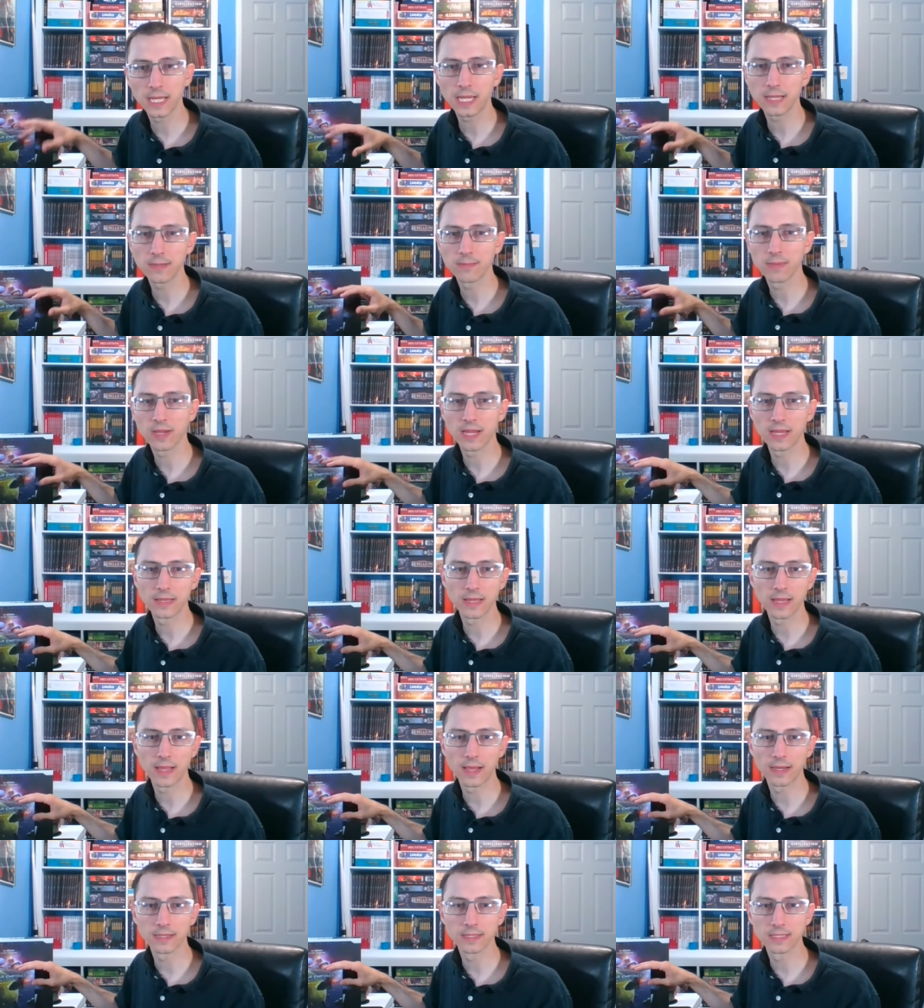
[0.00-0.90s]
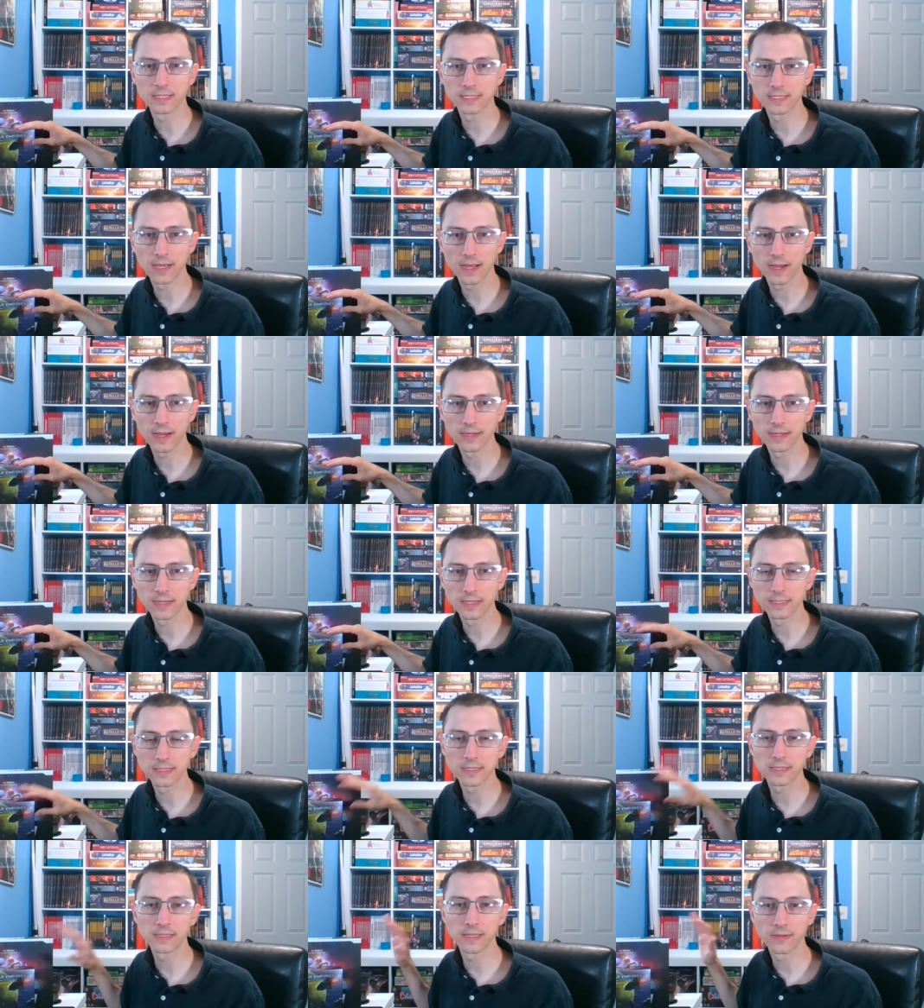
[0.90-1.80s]
and that design is
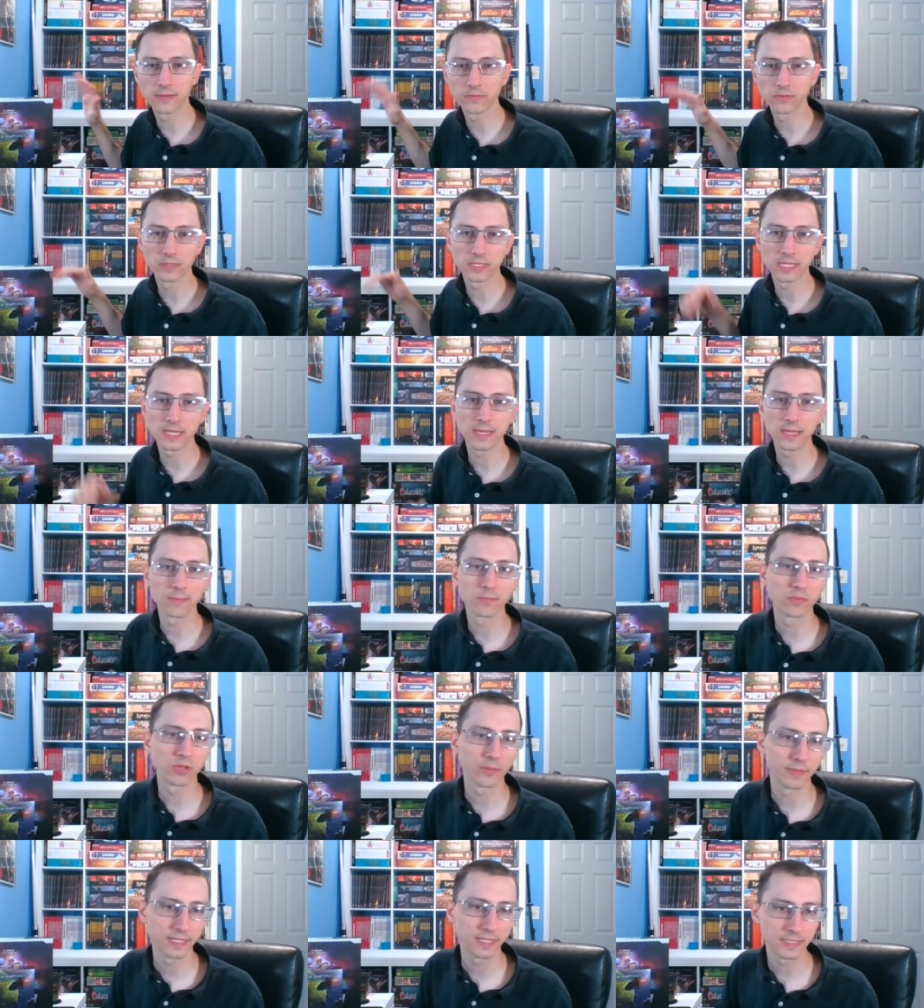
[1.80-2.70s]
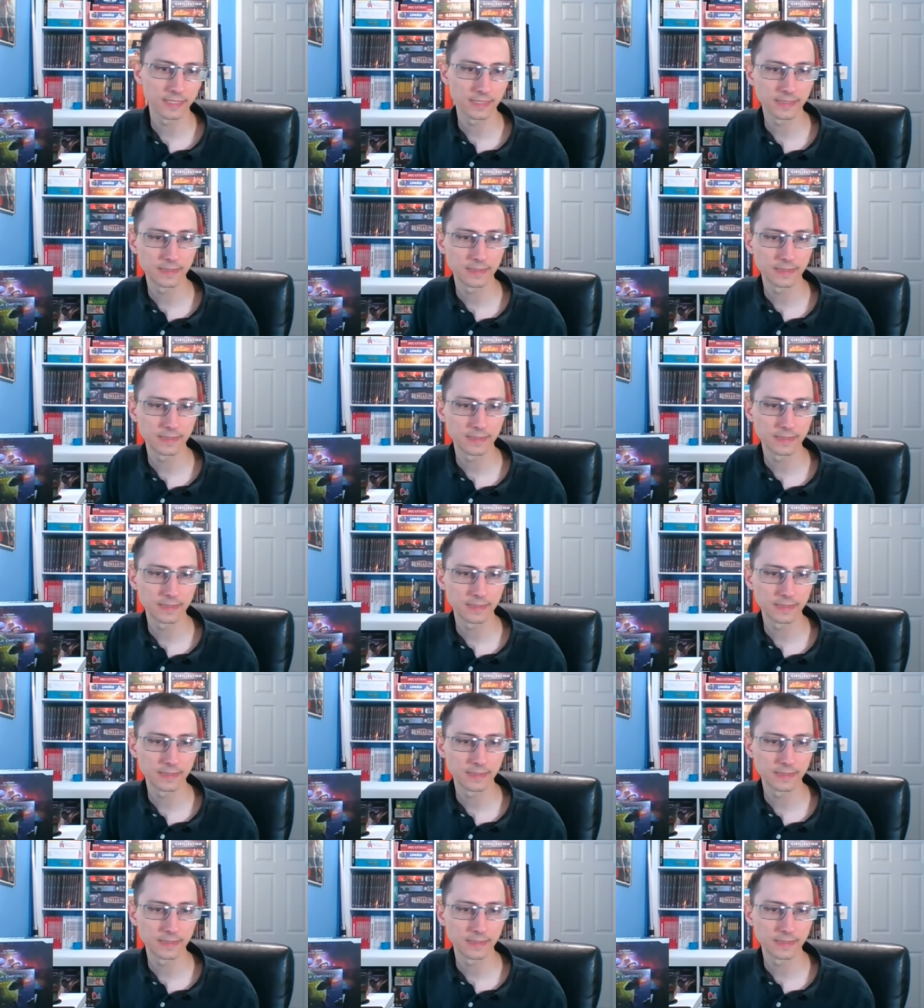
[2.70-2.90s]
cleverly implemented.